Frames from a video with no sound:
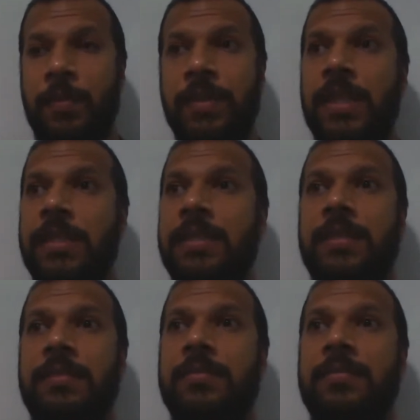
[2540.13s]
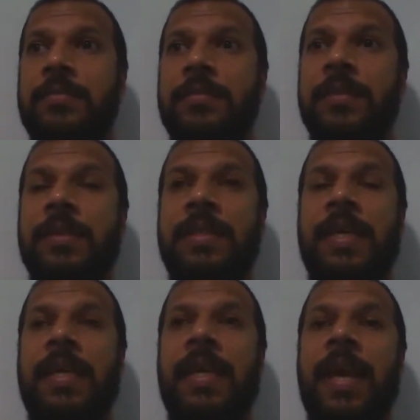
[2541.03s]
just
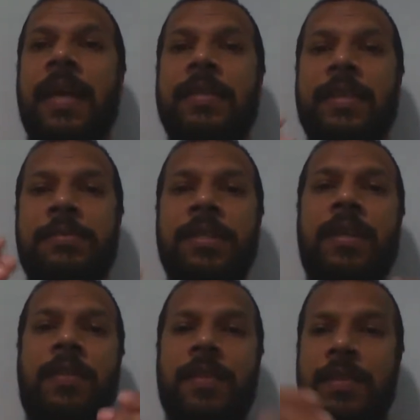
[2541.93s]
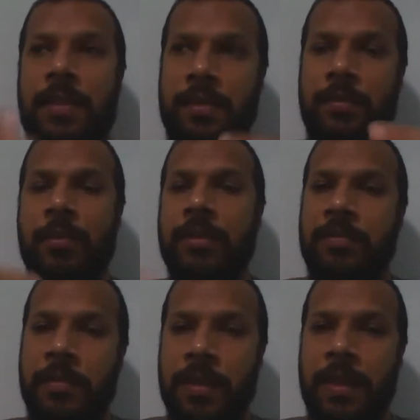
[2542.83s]
take years to recover that amount of
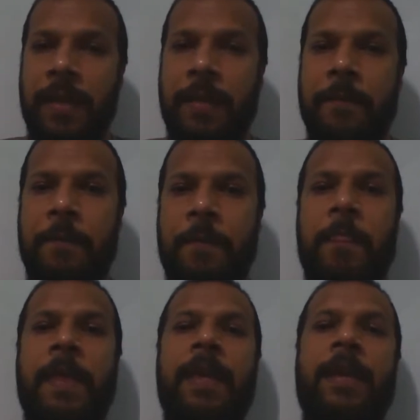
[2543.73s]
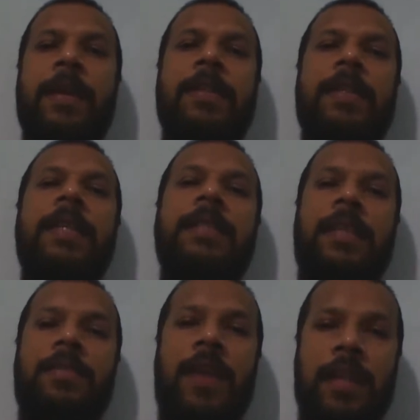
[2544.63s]
money. The
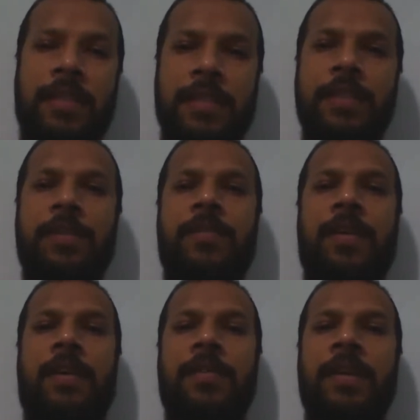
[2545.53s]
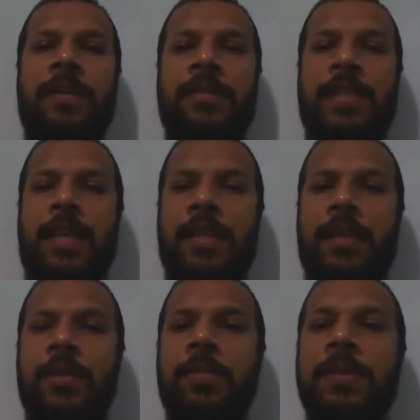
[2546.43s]
disadvantage of starting a
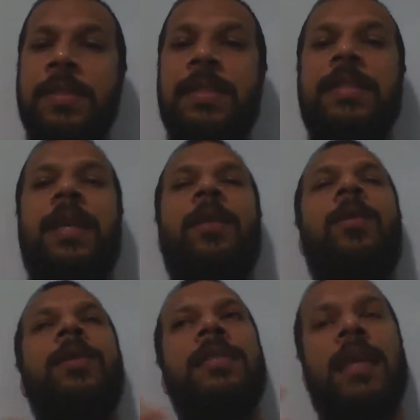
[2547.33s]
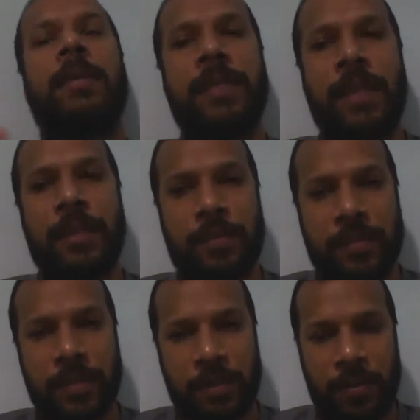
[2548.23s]
new business is a long time to get off
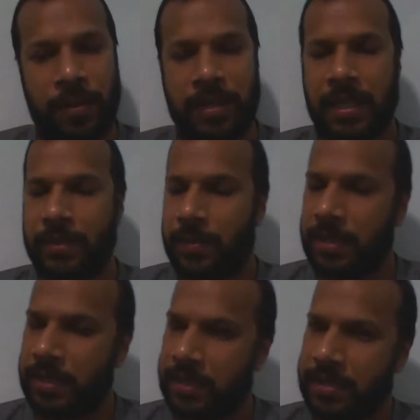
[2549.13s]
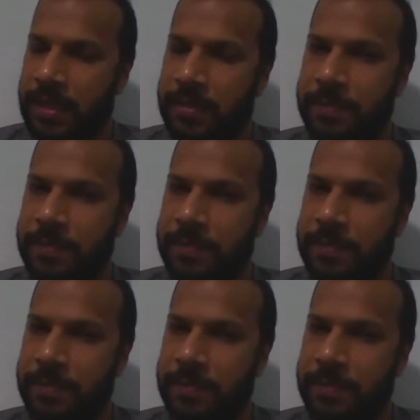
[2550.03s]
the ground, and that's what I just said.